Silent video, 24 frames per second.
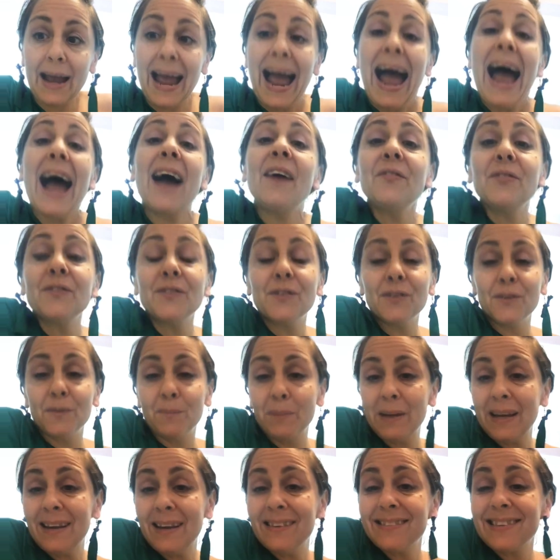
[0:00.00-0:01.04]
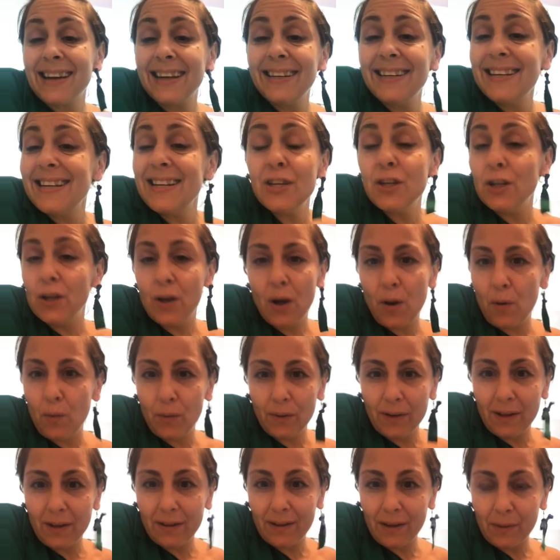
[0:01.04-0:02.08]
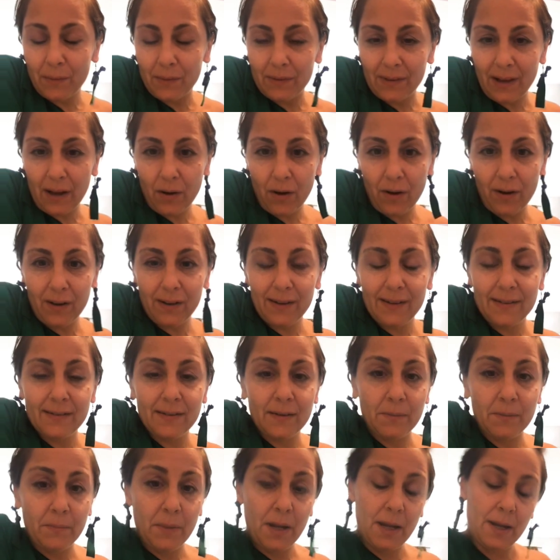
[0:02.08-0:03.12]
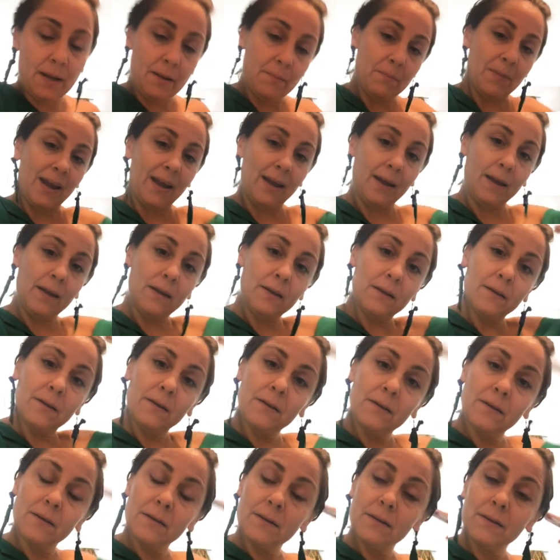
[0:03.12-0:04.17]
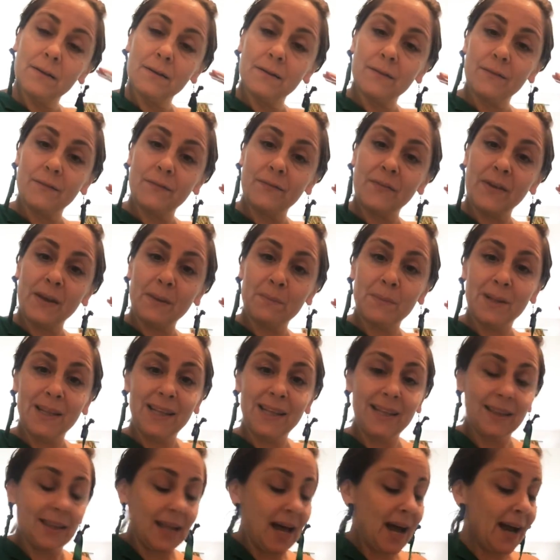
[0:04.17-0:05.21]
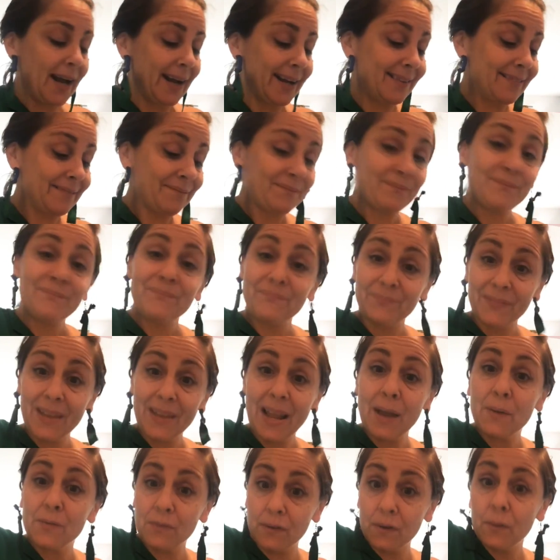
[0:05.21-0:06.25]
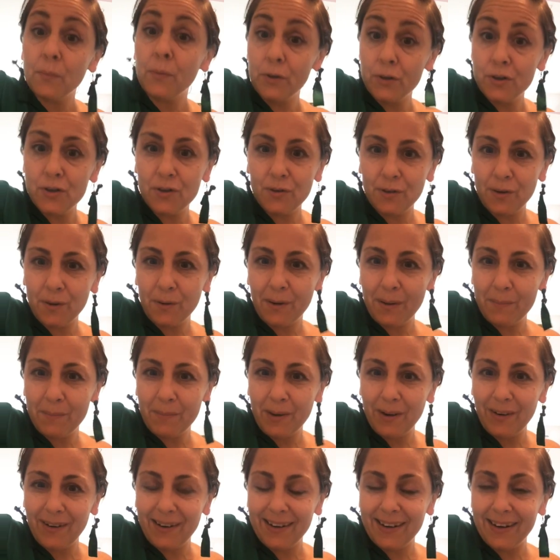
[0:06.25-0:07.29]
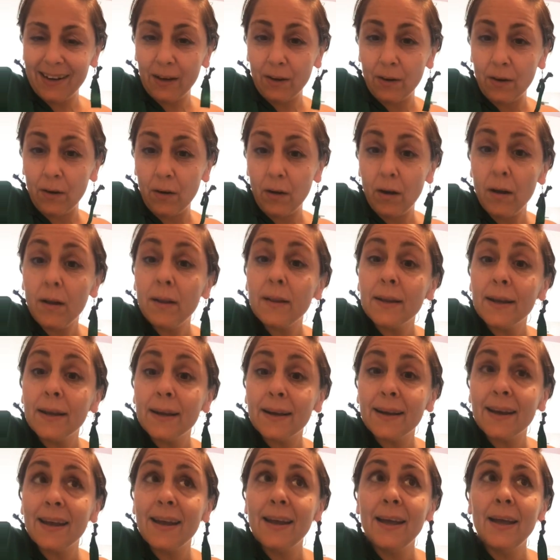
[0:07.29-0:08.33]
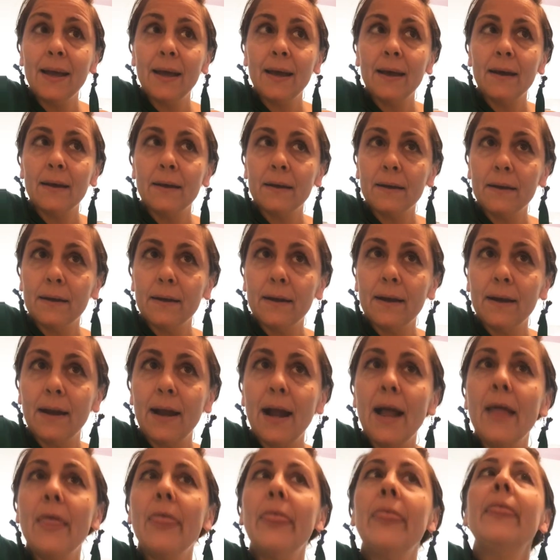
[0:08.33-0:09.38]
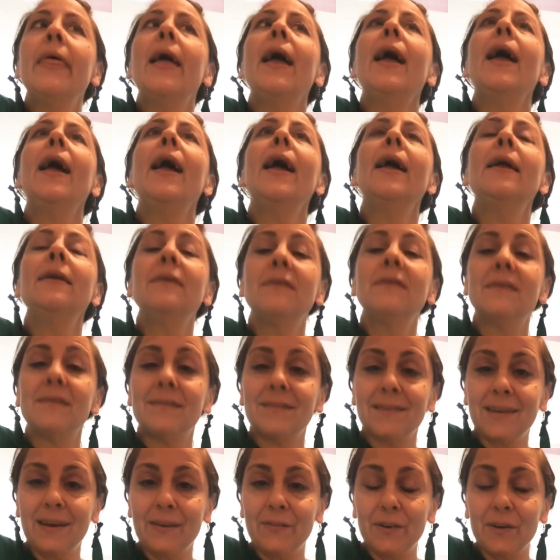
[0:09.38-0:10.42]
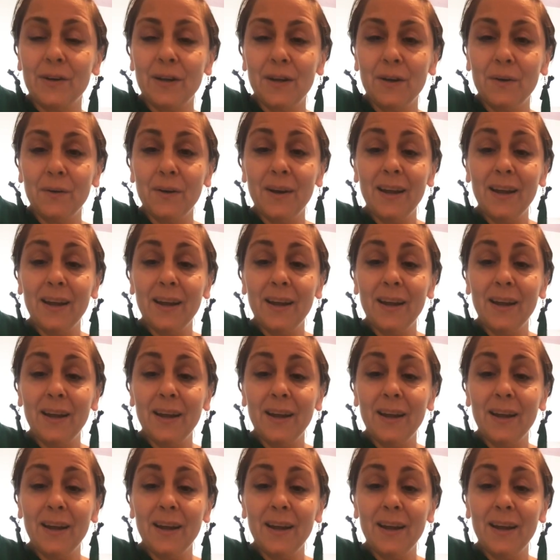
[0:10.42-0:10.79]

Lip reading: after, because I didn't know that there was alcoholism in my family line. And so wouldn't you know, I married an alcoholic and then discovered,